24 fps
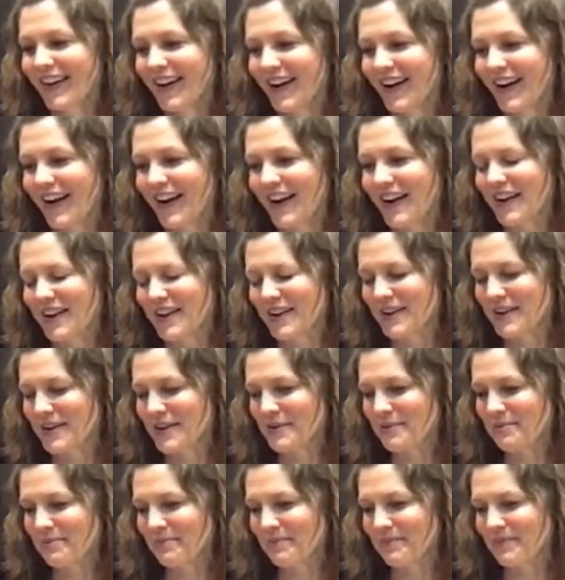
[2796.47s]
I
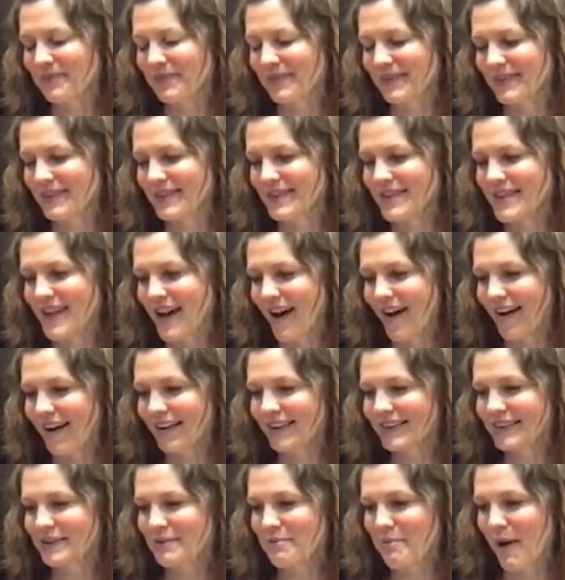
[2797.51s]
am
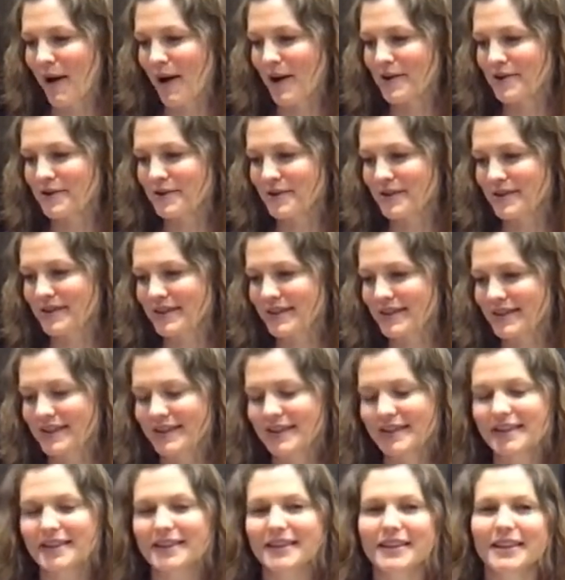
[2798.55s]
not the
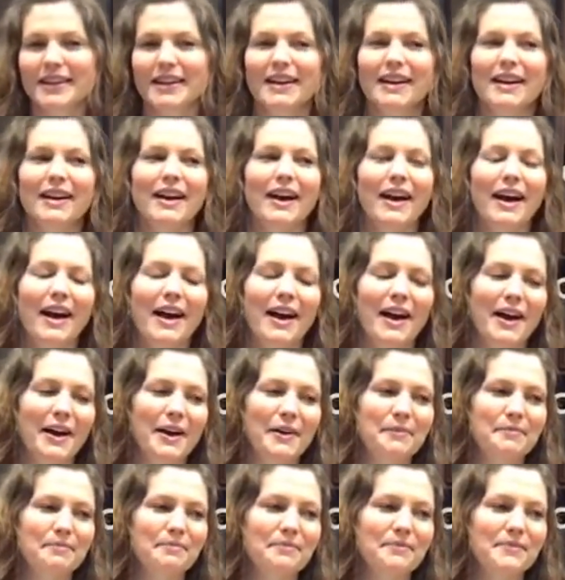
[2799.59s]
most
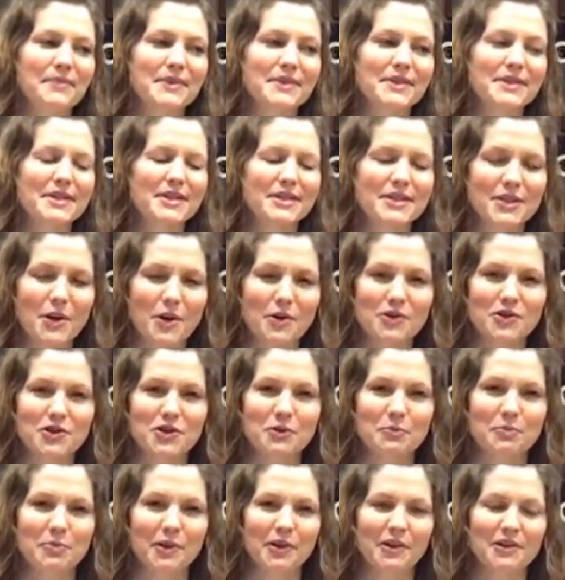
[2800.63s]

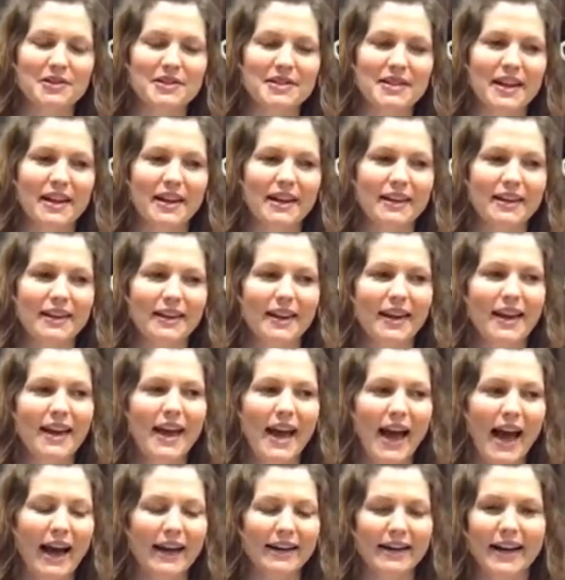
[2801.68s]
social person,
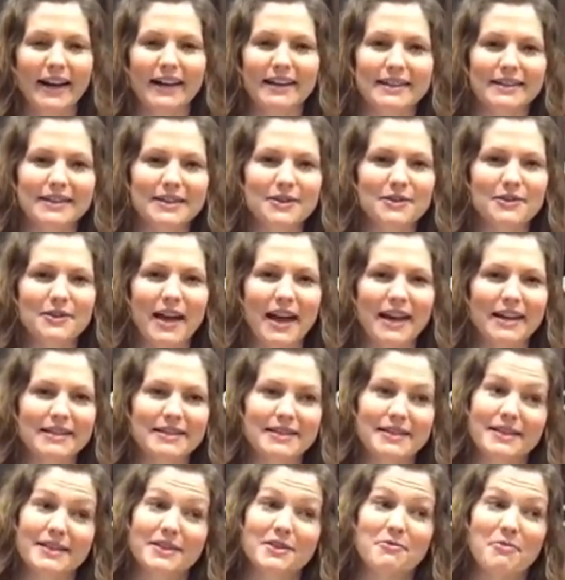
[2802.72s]
and I do like
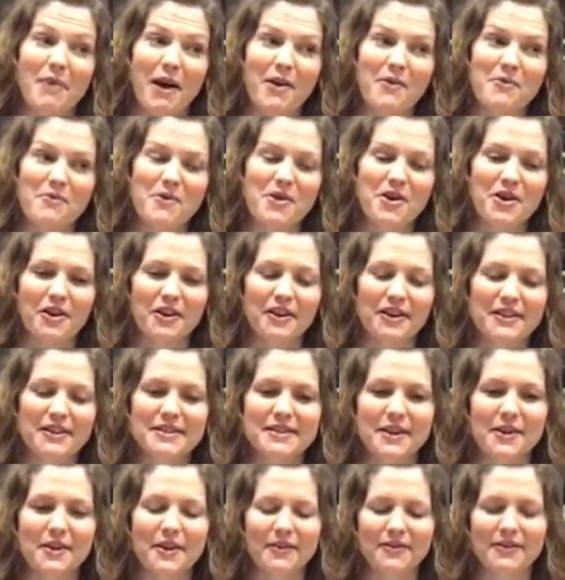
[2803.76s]
to do my work,
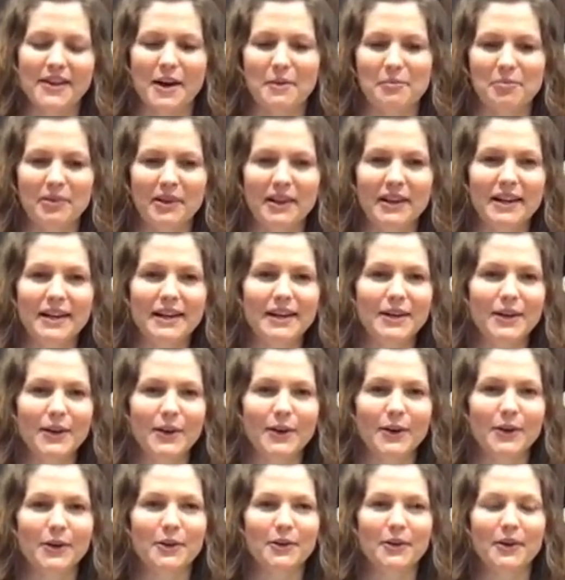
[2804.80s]
so I've got plenty to
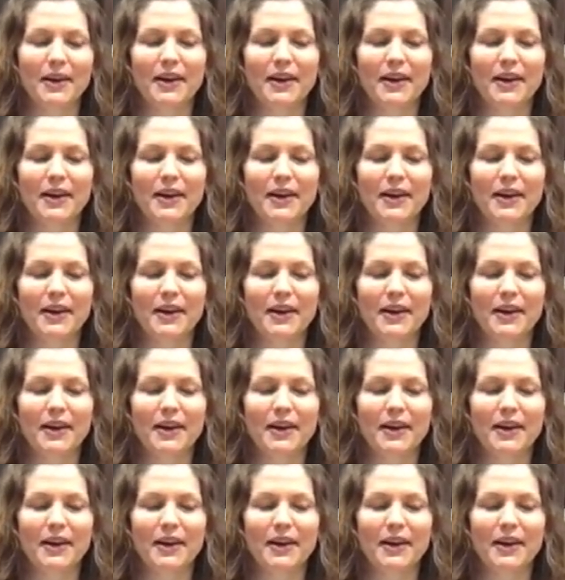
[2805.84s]
do,